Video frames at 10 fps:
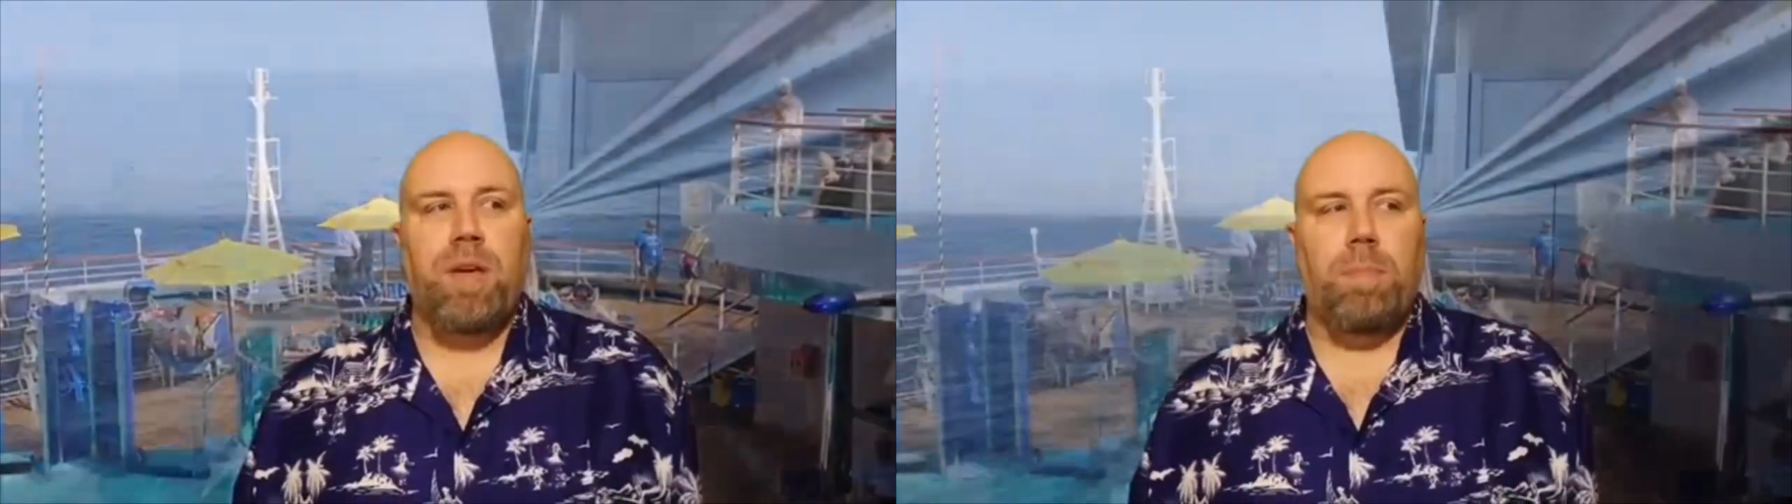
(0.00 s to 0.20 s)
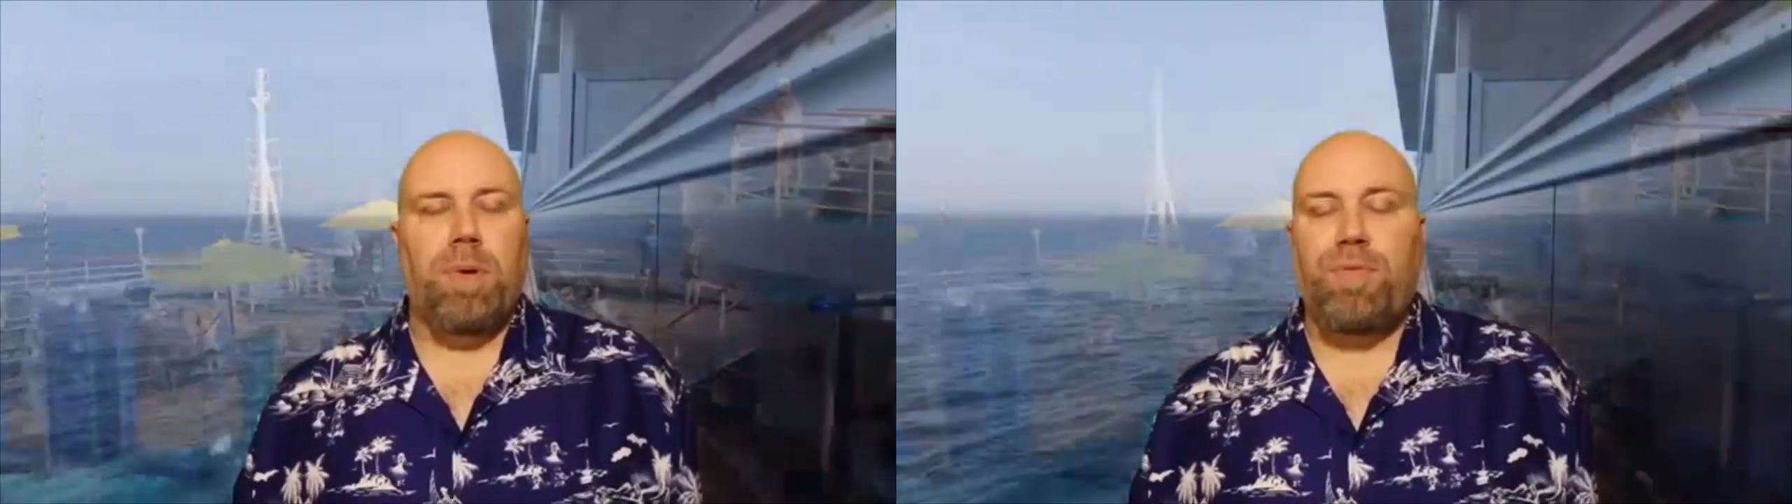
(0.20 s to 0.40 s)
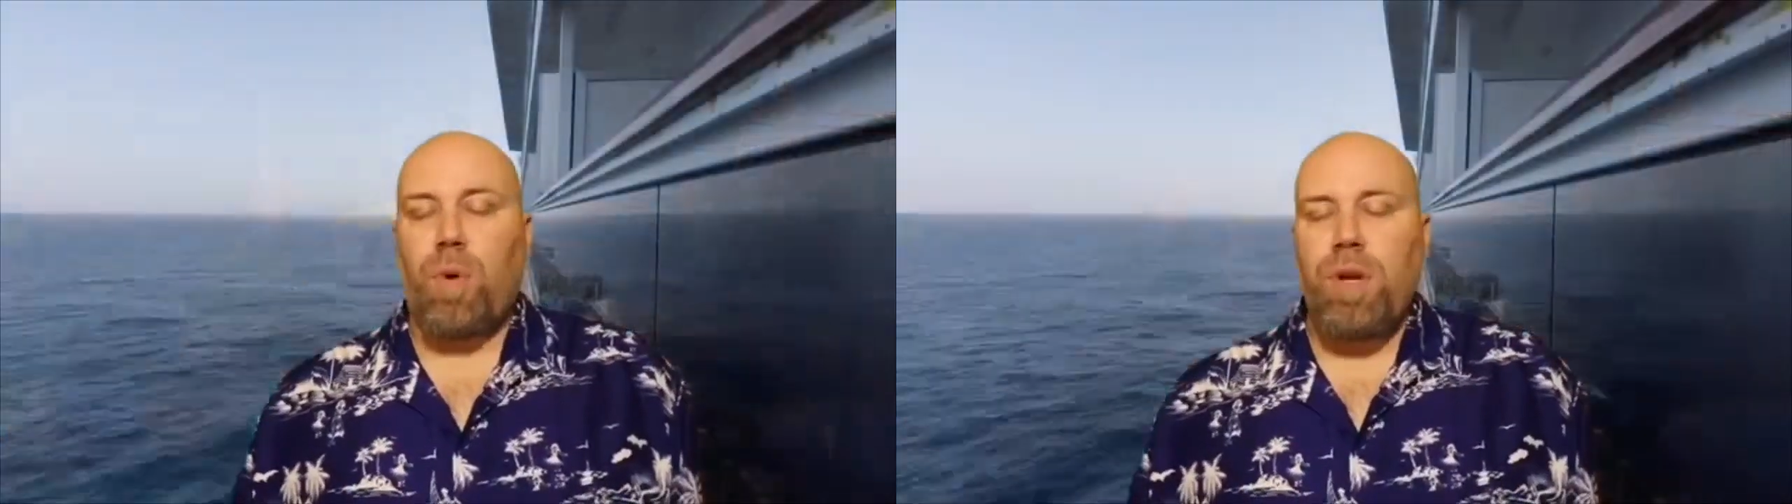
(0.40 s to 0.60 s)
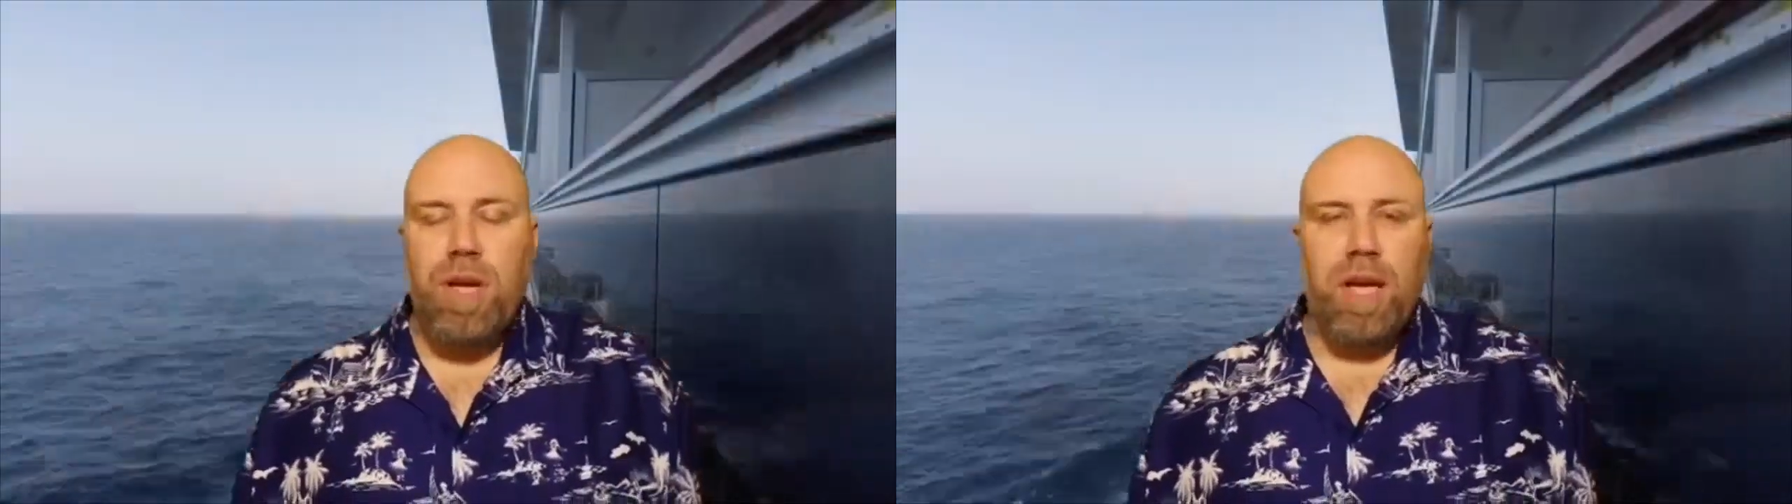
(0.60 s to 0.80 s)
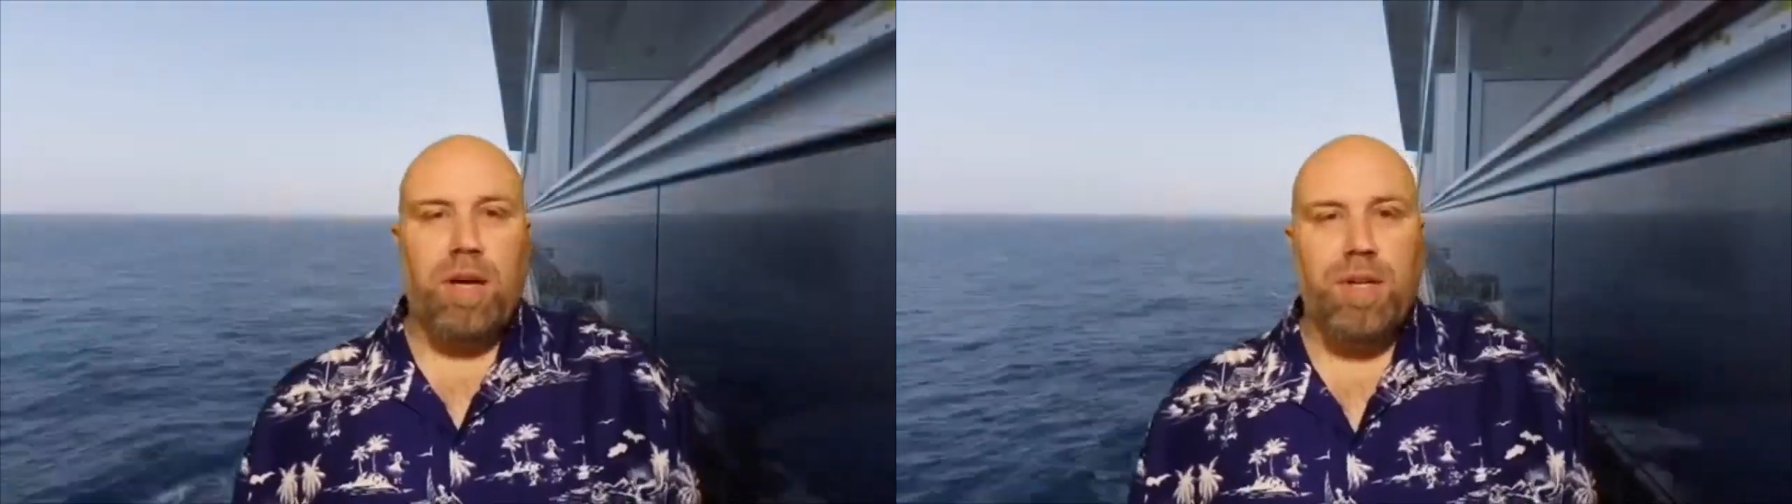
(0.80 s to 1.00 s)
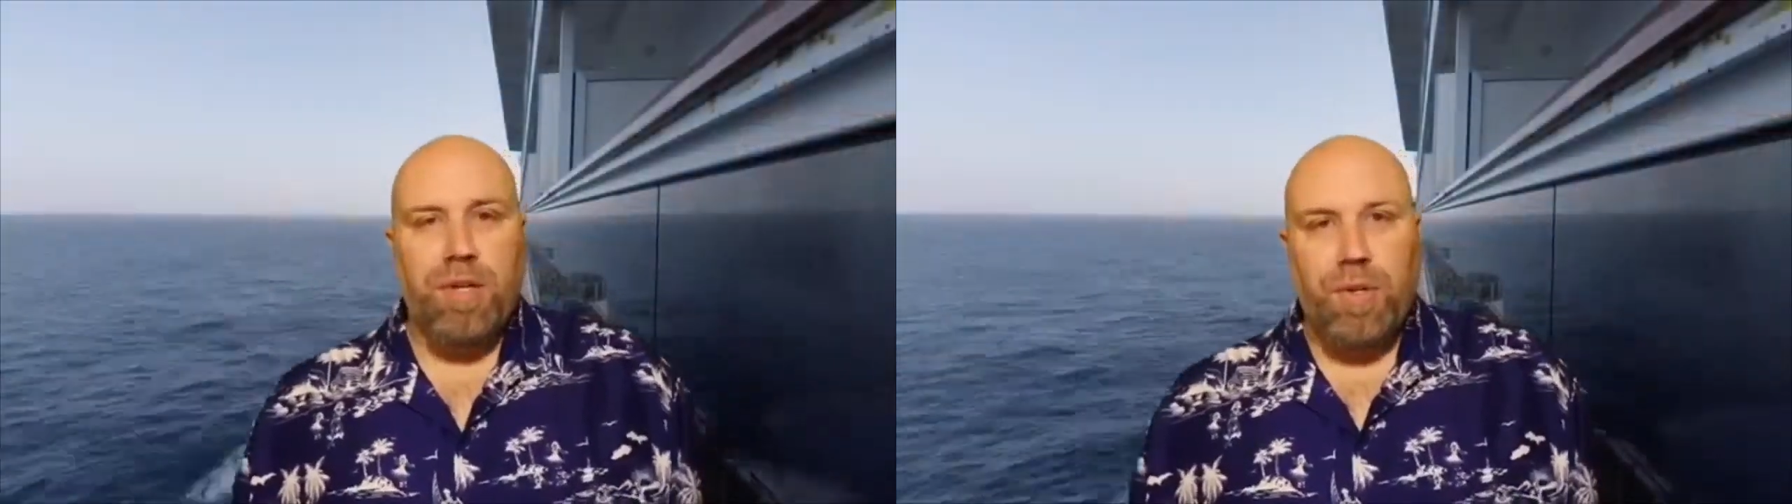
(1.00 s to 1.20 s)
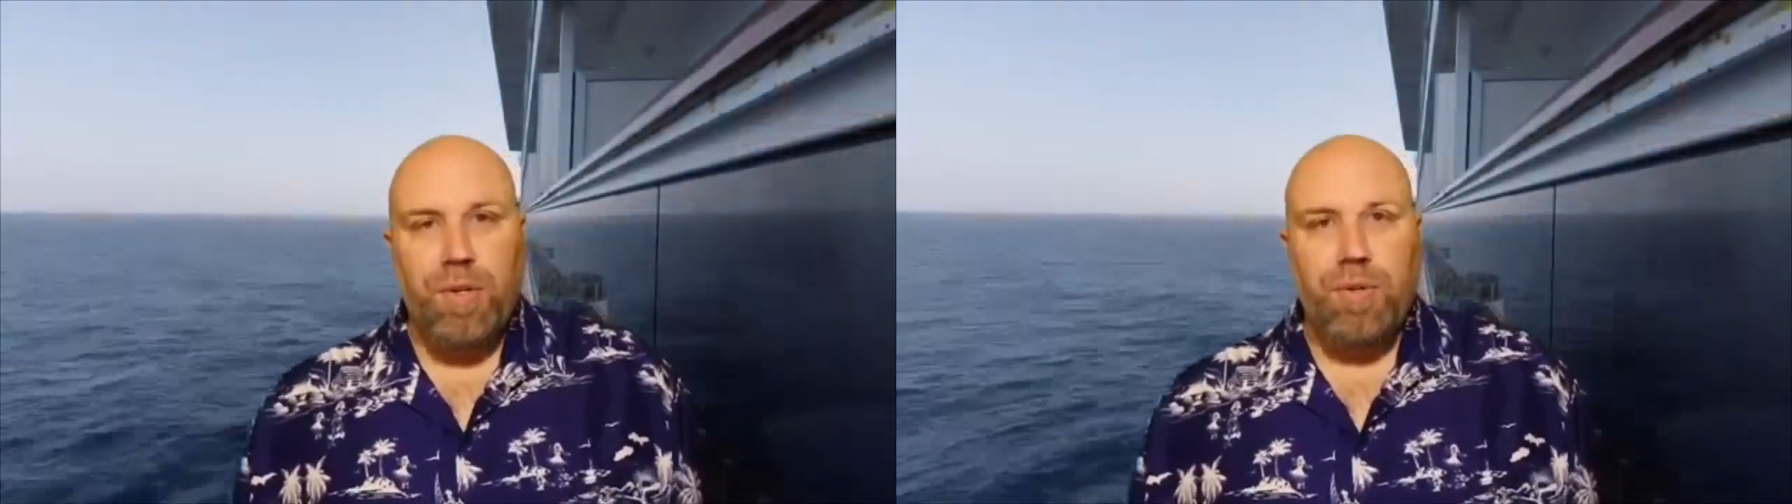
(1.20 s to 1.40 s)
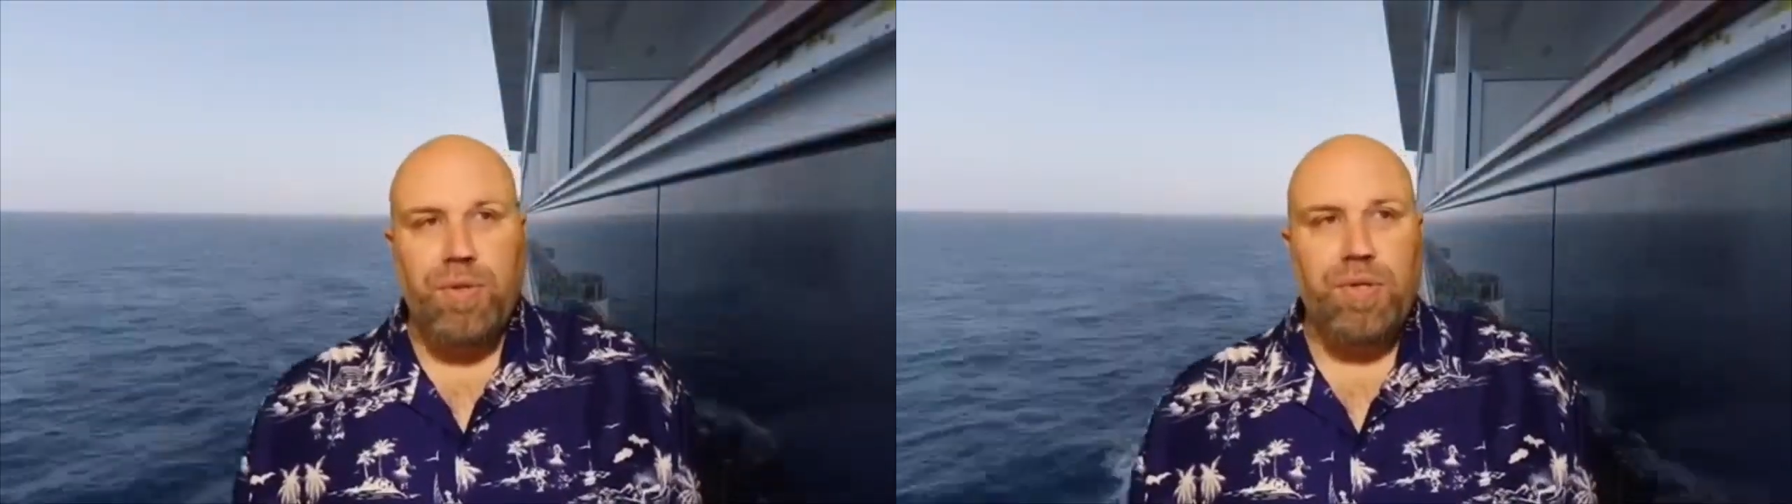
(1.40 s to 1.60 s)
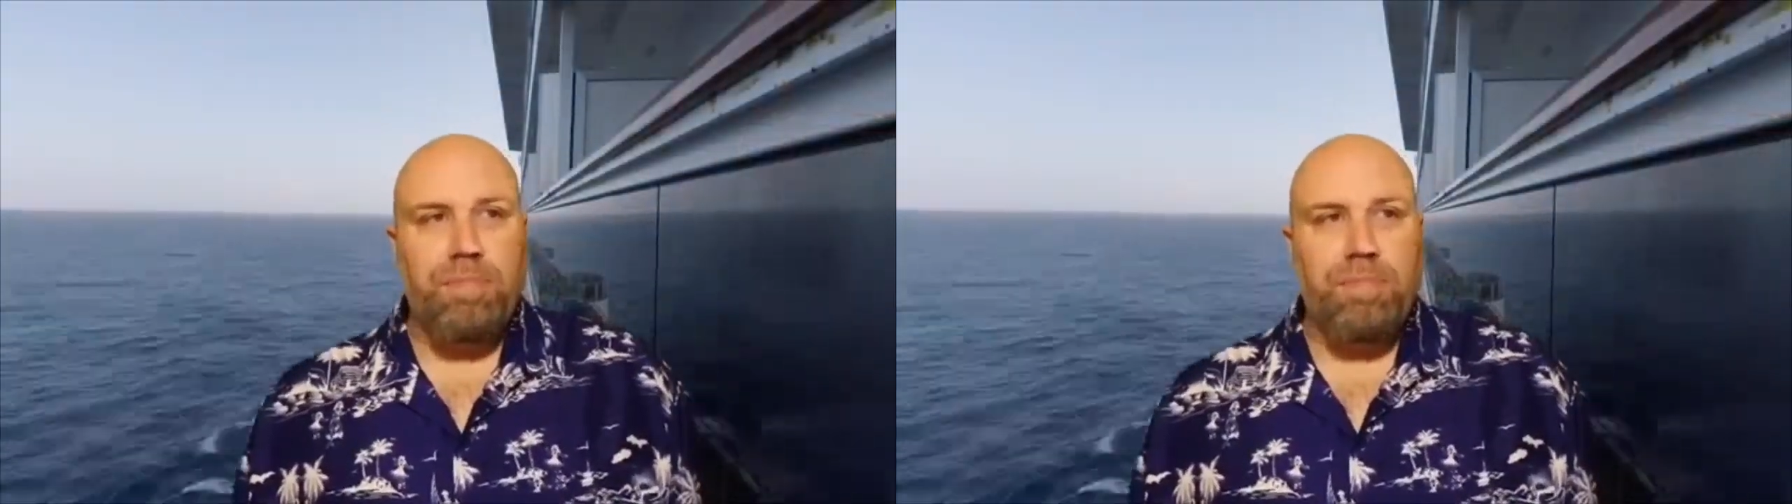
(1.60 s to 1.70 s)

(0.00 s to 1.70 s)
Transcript: before you get on your cruise,